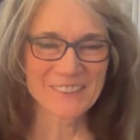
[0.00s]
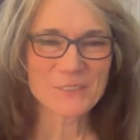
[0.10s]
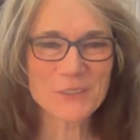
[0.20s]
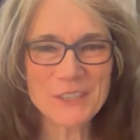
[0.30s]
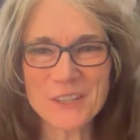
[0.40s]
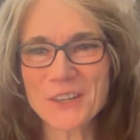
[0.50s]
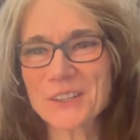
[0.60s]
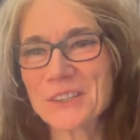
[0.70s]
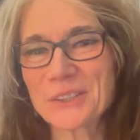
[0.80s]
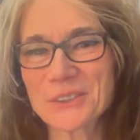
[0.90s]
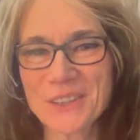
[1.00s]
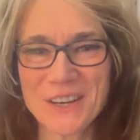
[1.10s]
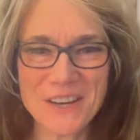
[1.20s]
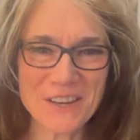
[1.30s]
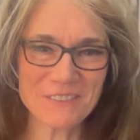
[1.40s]
We are here
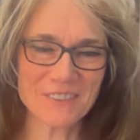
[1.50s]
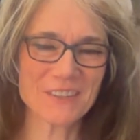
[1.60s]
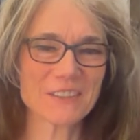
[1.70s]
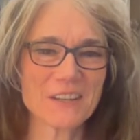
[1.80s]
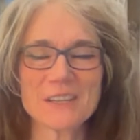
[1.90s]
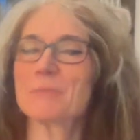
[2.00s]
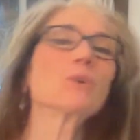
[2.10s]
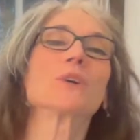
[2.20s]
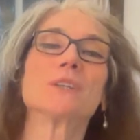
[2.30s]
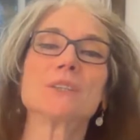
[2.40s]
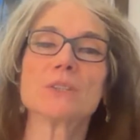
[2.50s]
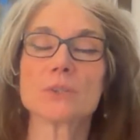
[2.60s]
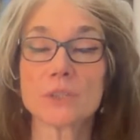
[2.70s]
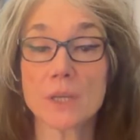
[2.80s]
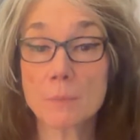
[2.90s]
live, and I am going to do
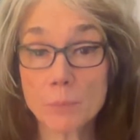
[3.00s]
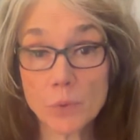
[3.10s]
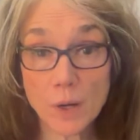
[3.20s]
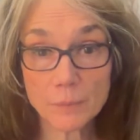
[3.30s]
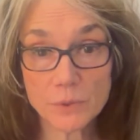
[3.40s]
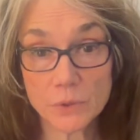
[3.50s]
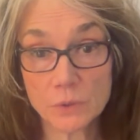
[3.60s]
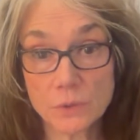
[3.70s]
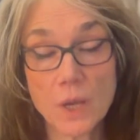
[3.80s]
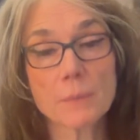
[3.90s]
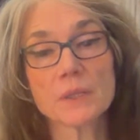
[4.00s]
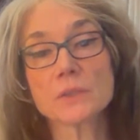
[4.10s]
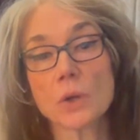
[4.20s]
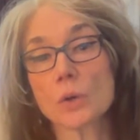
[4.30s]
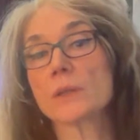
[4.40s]
an
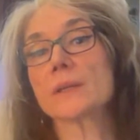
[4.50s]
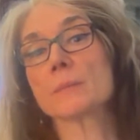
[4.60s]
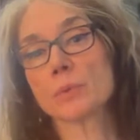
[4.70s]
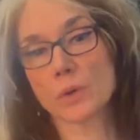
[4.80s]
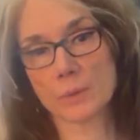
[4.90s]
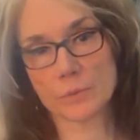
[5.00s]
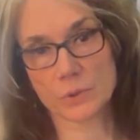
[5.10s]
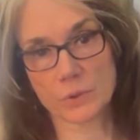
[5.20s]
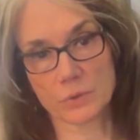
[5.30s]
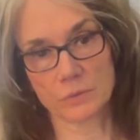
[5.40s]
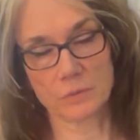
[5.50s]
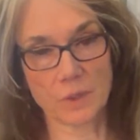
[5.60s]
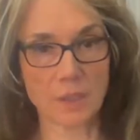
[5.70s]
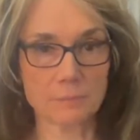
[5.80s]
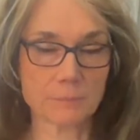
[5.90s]
totally impromptu
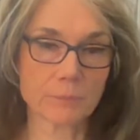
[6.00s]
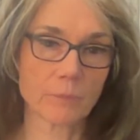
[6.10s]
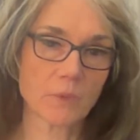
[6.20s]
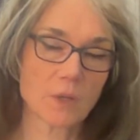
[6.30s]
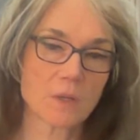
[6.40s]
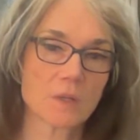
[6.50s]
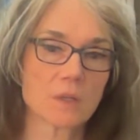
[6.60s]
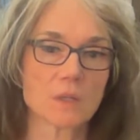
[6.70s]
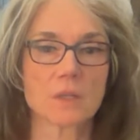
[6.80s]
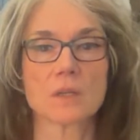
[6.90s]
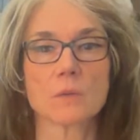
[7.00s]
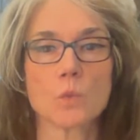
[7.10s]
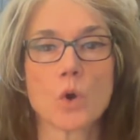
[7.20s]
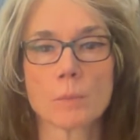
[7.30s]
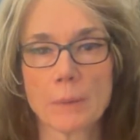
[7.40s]
um,
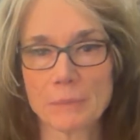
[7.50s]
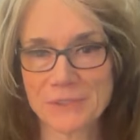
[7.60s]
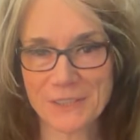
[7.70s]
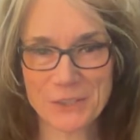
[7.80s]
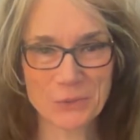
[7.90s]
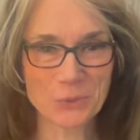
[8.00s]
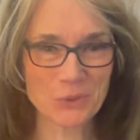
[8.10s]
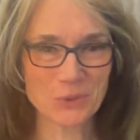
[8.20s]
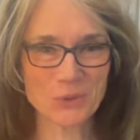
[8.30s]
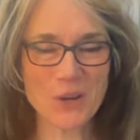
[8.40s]
warm up session with you.